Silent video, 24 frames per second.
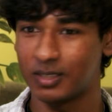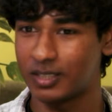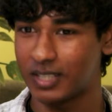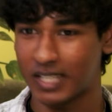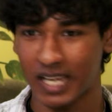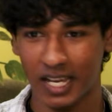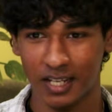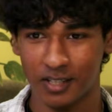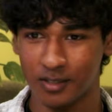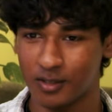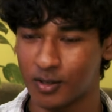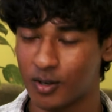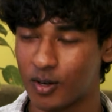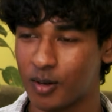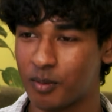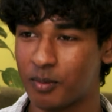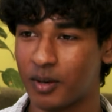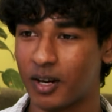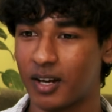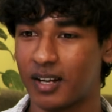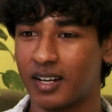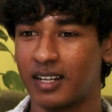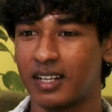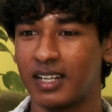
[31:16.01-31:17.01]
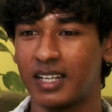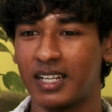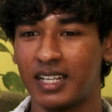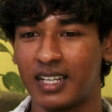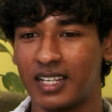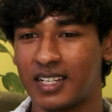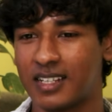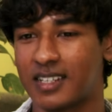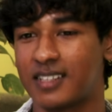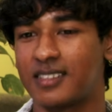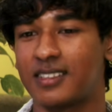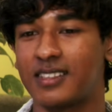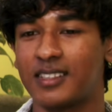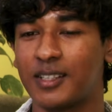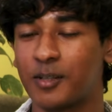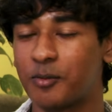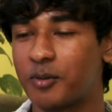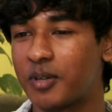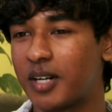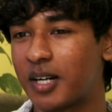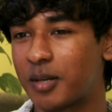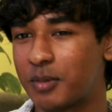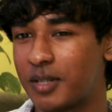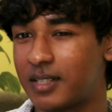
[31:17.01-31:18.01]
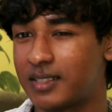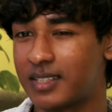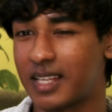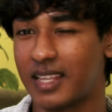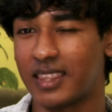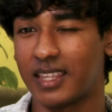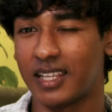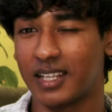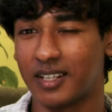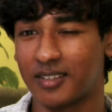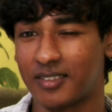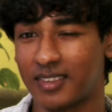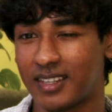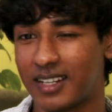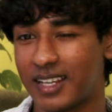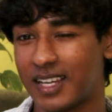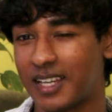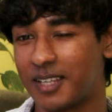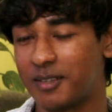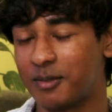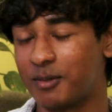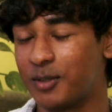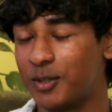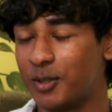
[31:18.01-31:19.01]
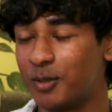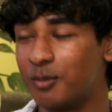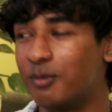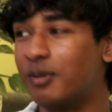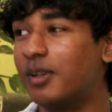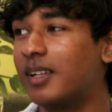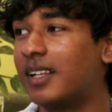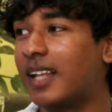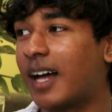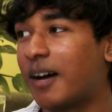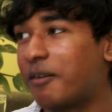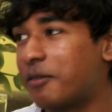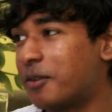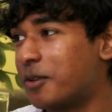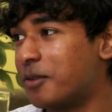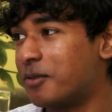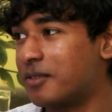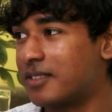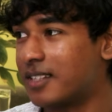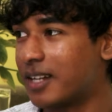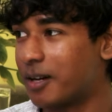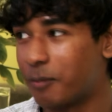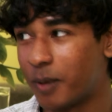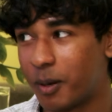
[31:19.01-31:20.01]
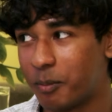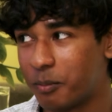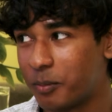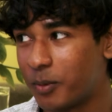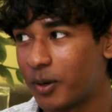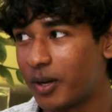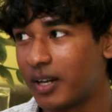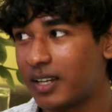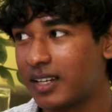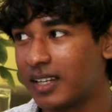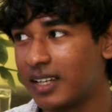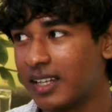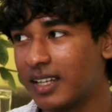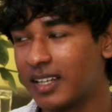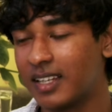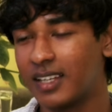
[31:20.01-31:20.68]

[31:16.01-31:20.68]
get to know about it, because in the workplace, at the end of the day, you will have to use it at one point.